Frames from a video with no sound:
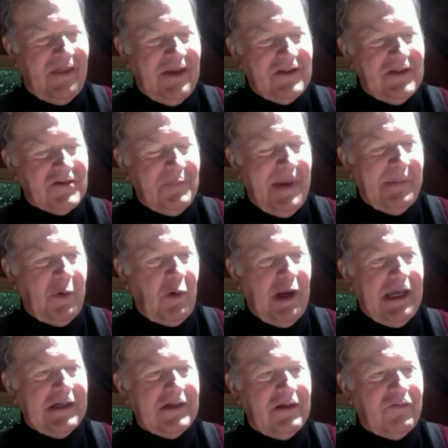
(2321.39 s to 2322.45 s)

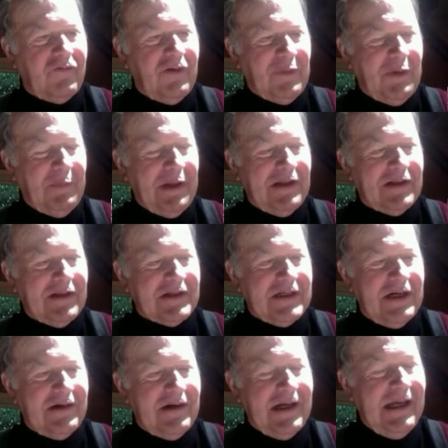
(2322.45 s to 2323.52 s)
memoranda from the
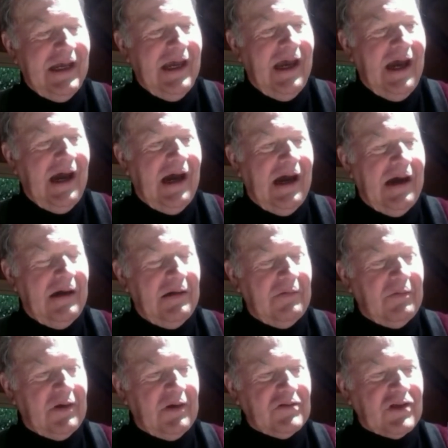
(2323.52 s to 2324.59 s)
military
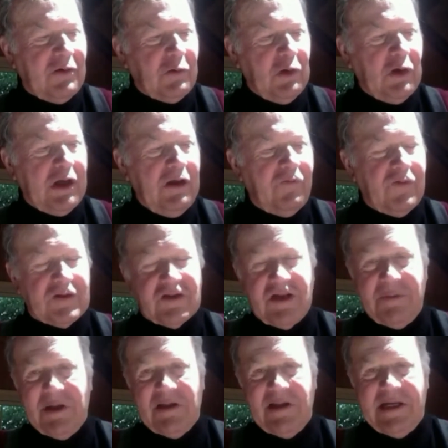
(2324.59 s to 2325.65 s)
because they were looking for
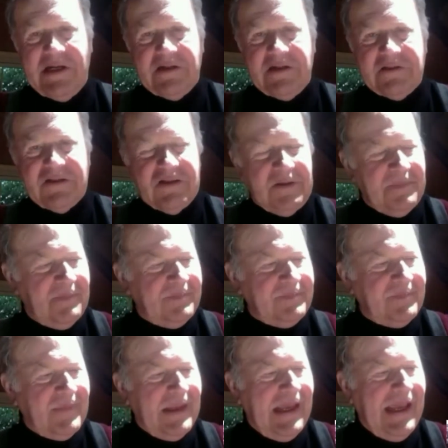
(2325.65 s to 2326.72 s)
simulators.
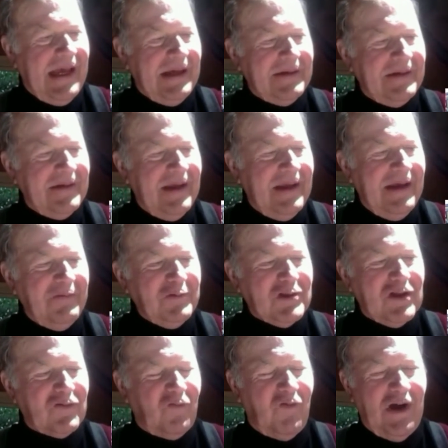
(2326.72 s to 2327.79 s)
And it was
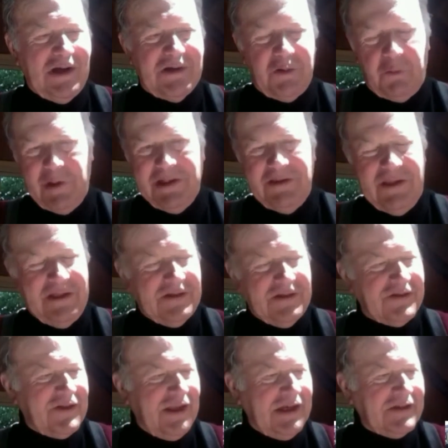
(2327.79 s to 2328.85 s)
just fun to read these
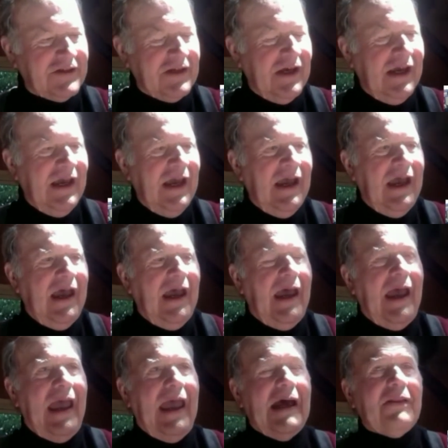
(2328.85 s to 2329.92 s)
things.
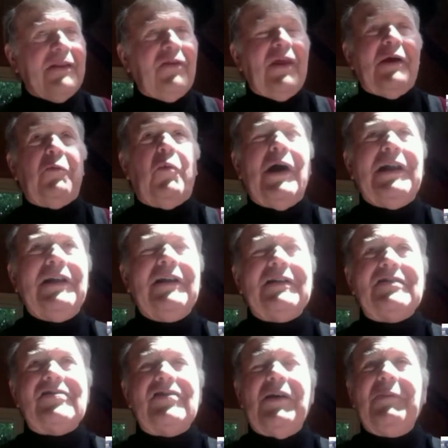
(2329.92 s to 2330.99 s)
And they wanted a
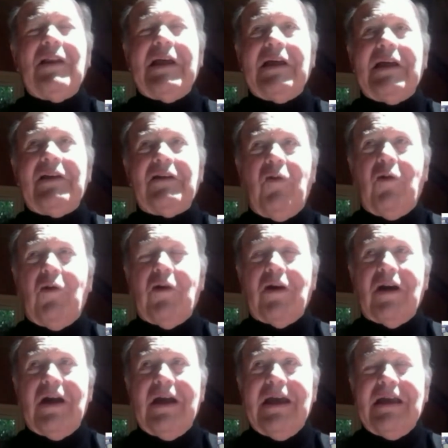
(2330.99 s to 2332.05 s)
simulator
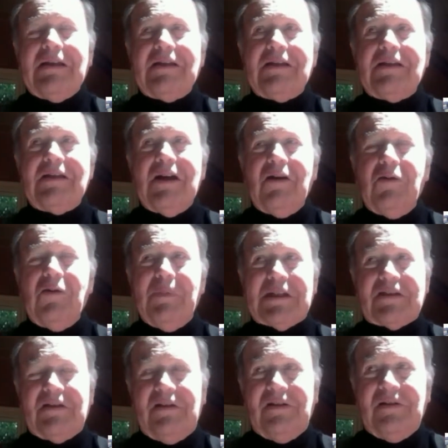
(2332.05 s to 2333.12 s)
for a tow
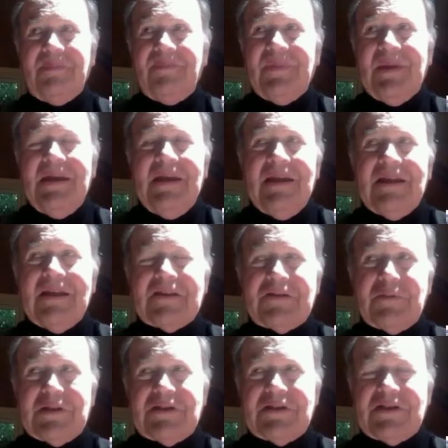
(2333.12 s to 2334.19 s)
missile.
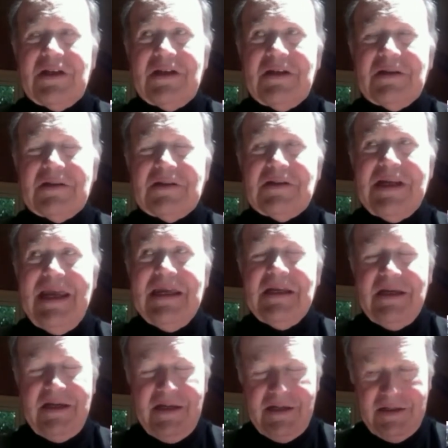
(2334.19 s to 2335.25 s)
This was a
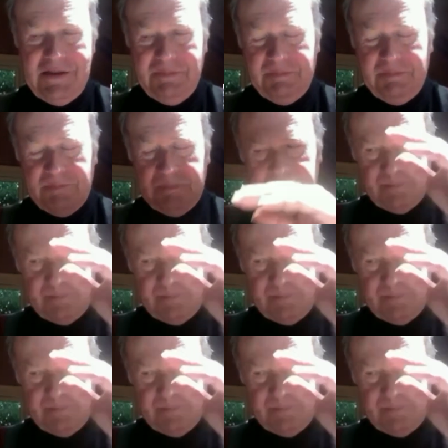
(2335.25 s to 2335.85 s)
tank-launched